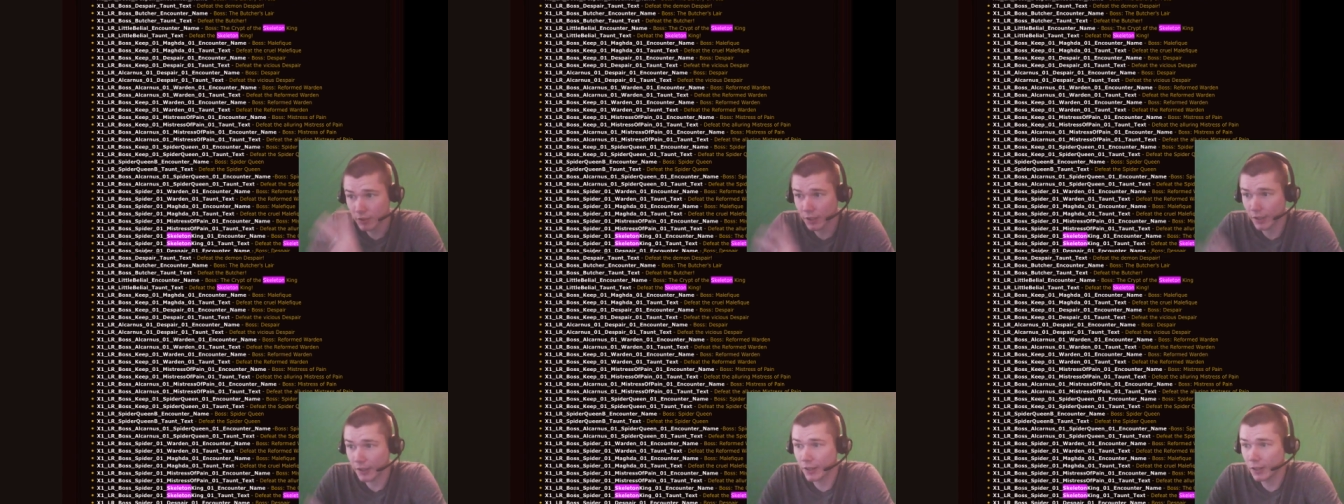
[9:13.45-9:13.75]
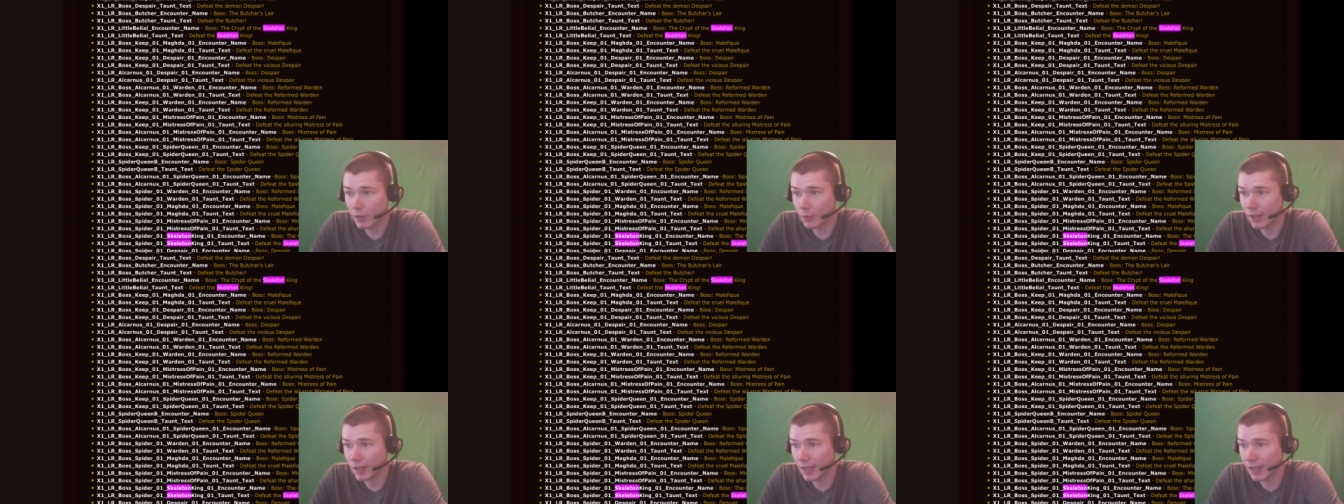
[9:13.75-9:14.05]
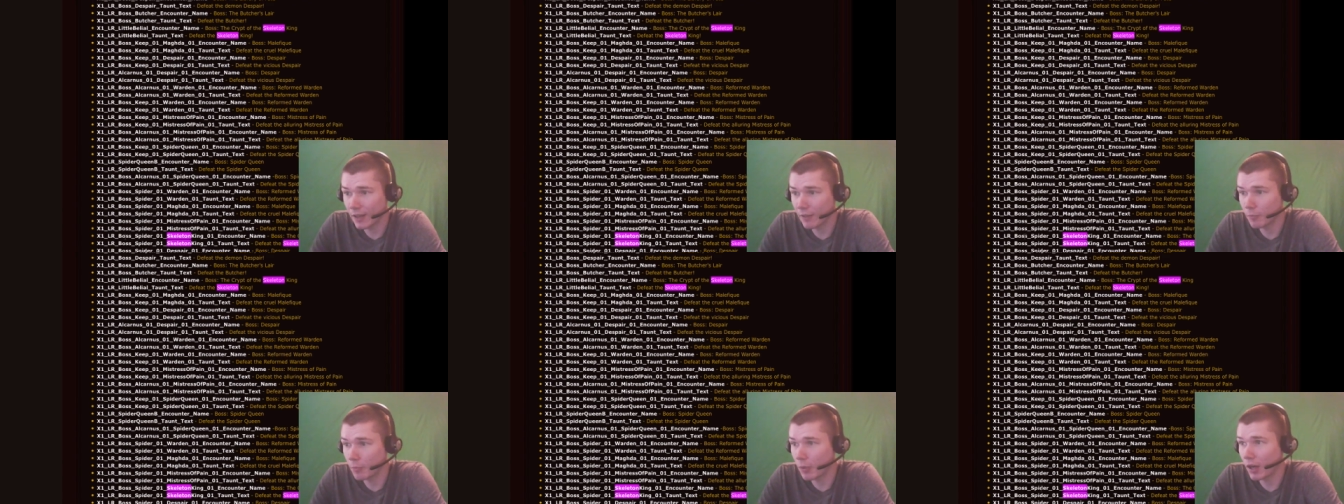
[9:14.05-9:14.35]
Like here we
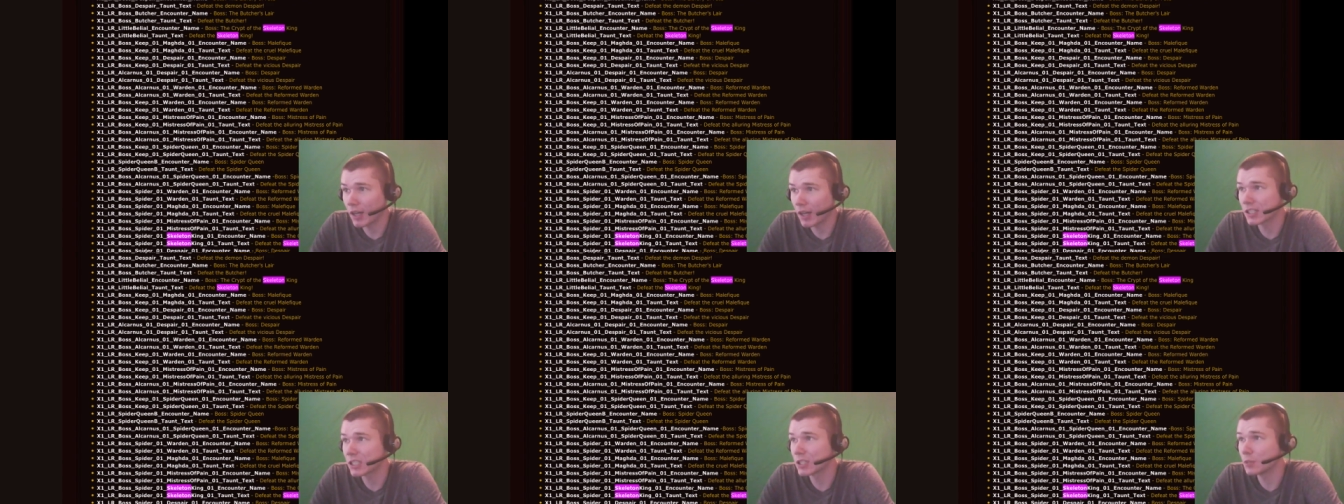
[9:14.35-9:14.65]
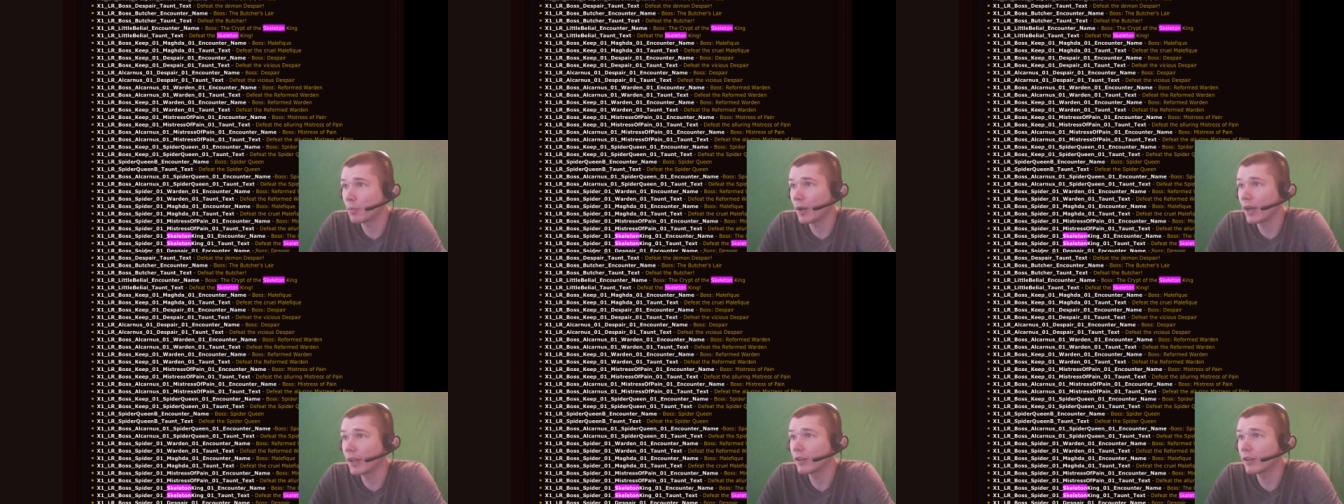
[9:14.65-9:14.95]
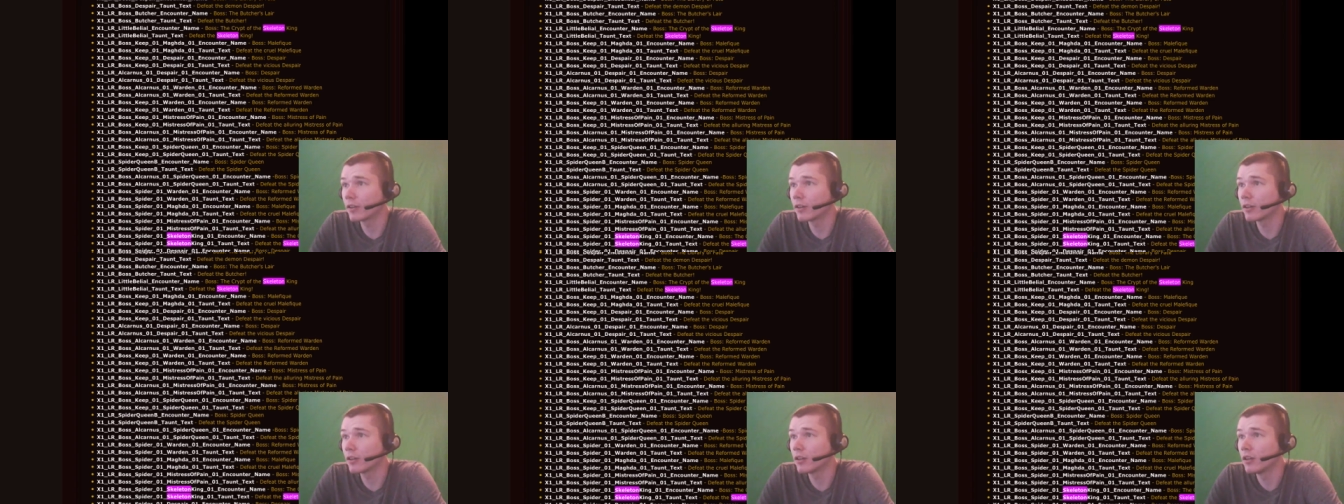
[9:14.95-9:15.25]
have Boss
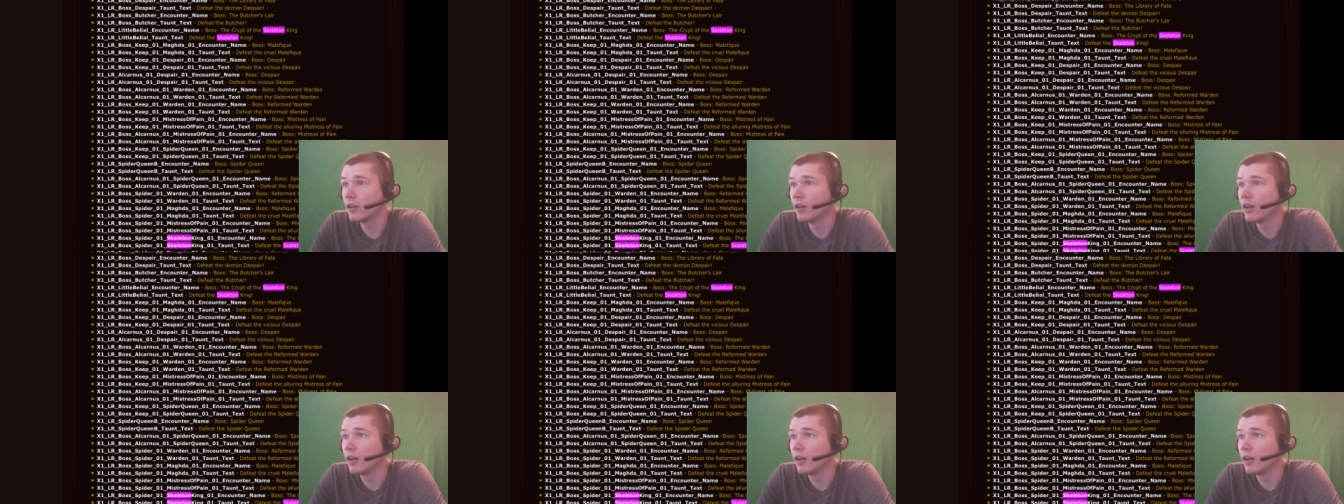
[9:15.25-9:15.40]
Spider,